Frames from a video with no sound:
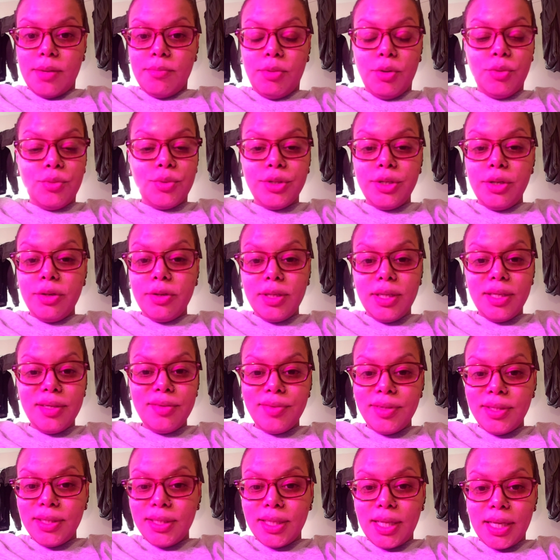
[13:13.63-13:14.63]
but when you're
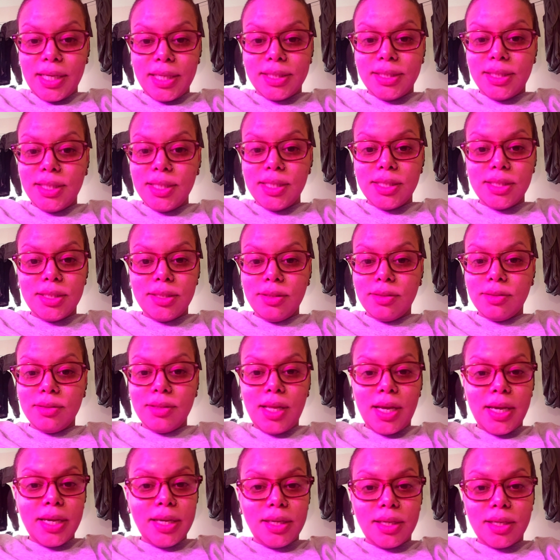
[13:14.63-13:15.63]
living like this, you're
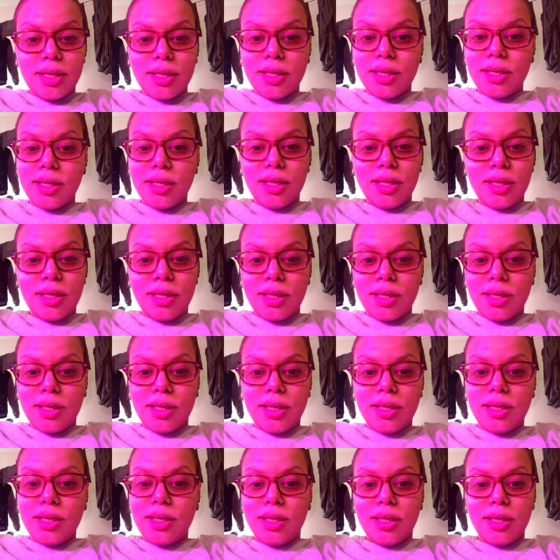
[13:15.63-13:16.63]
like,
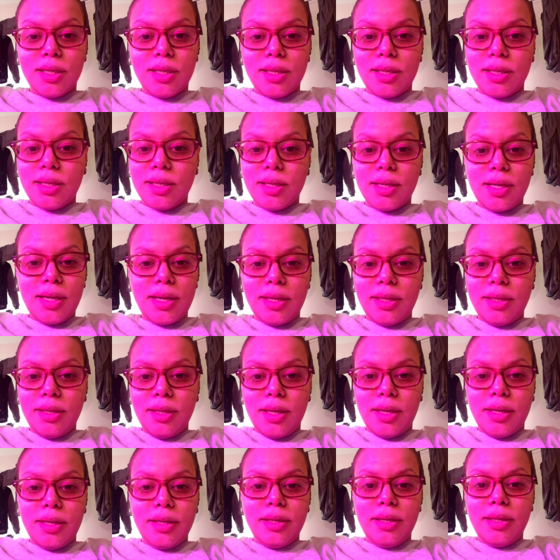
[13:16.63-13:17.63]

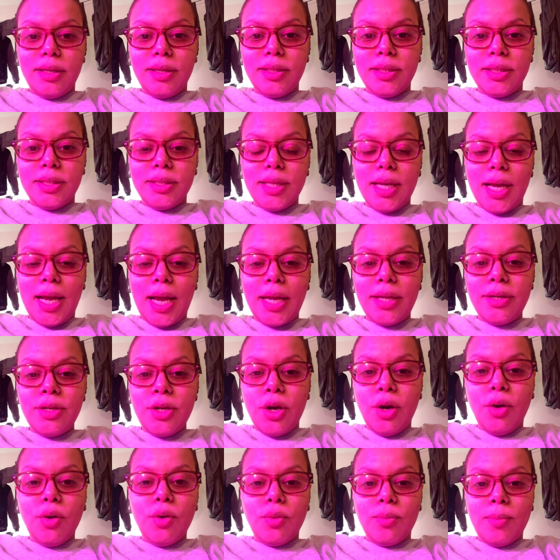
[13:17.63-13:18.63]
I
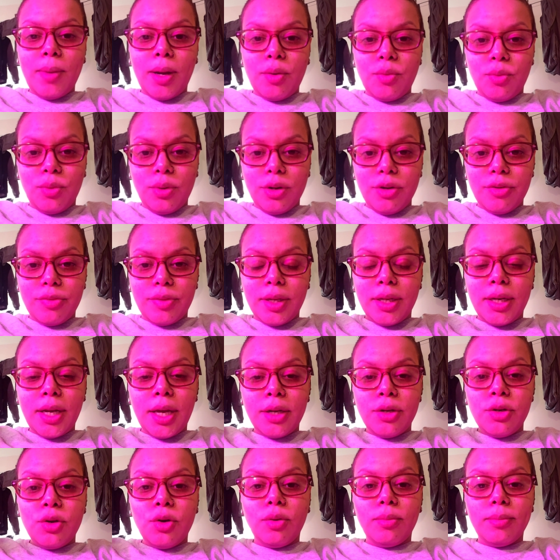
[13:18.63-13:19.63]
know my worth, and
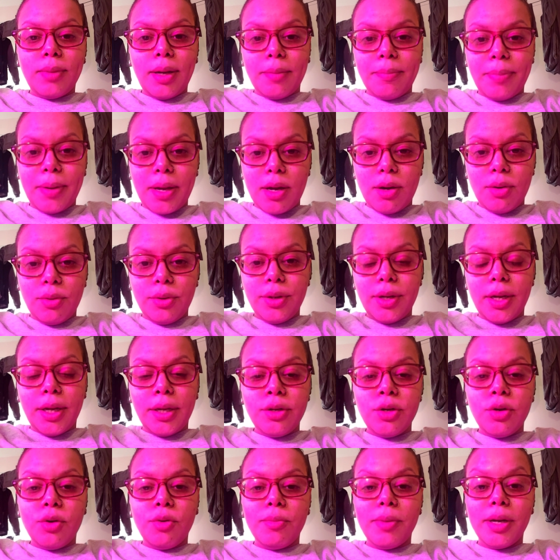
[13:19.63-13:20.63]
I know my power, I
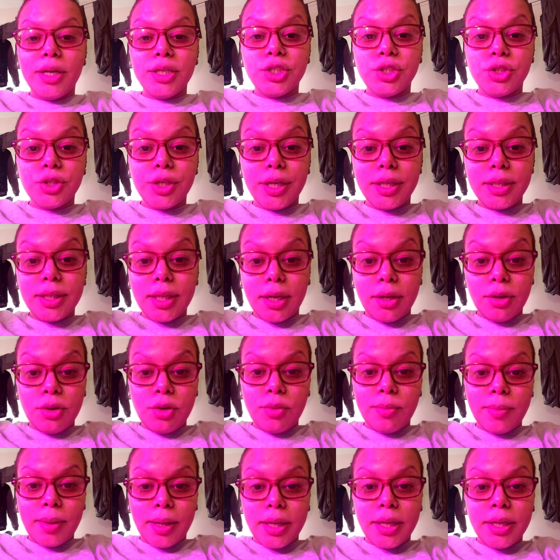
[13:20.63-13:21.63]
know my strength, and I
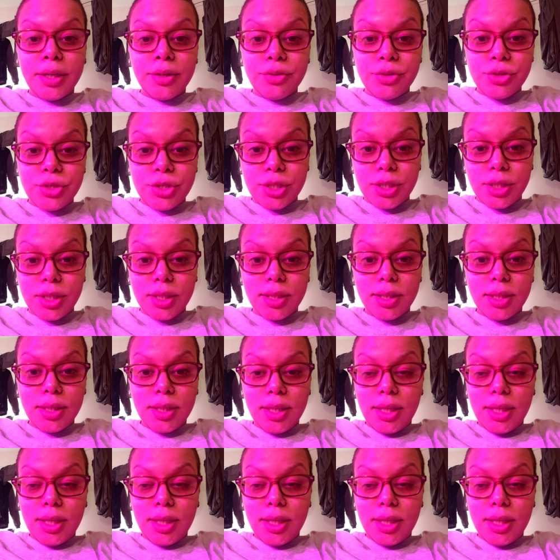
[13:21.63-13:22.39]
know my energy,